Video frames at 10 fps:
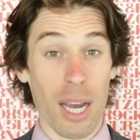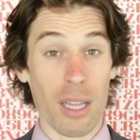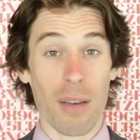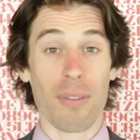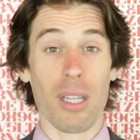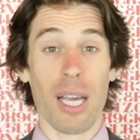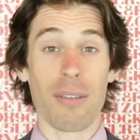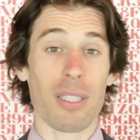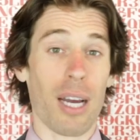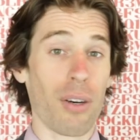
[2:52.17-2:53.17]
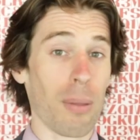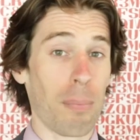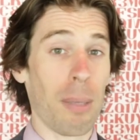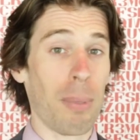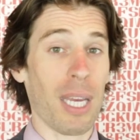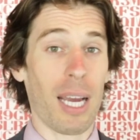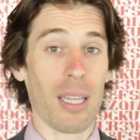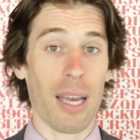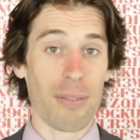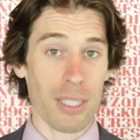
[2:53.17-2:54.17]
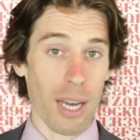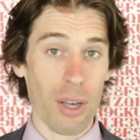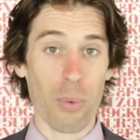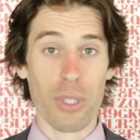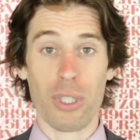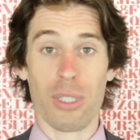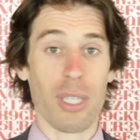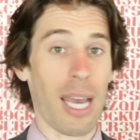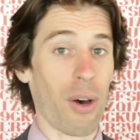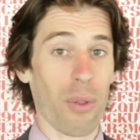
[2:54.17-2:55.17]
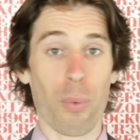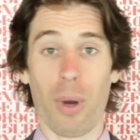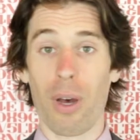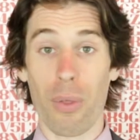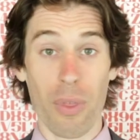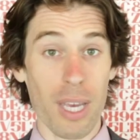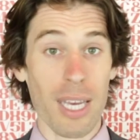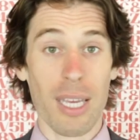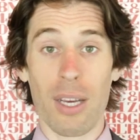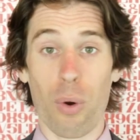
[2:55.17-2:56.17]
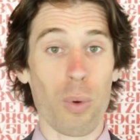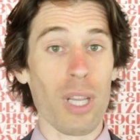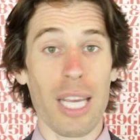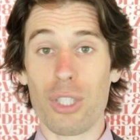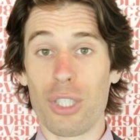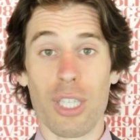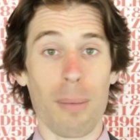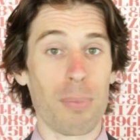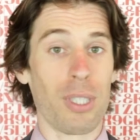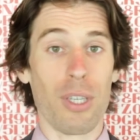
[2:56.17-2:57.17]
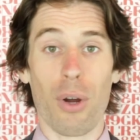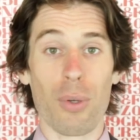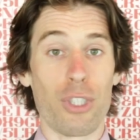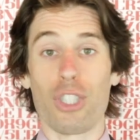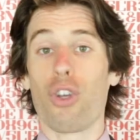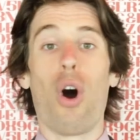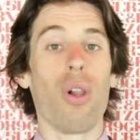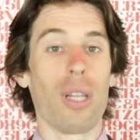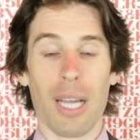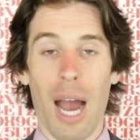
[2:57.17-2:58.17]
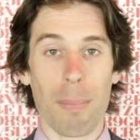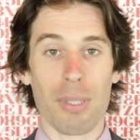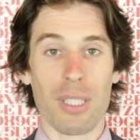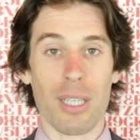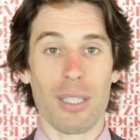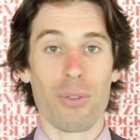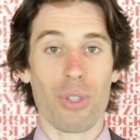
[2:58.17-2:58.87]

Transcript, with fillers: I love the lifestyle, the BPI lifestyle, which is health, wealth, you know, relationships, you know, it's just all encompassing.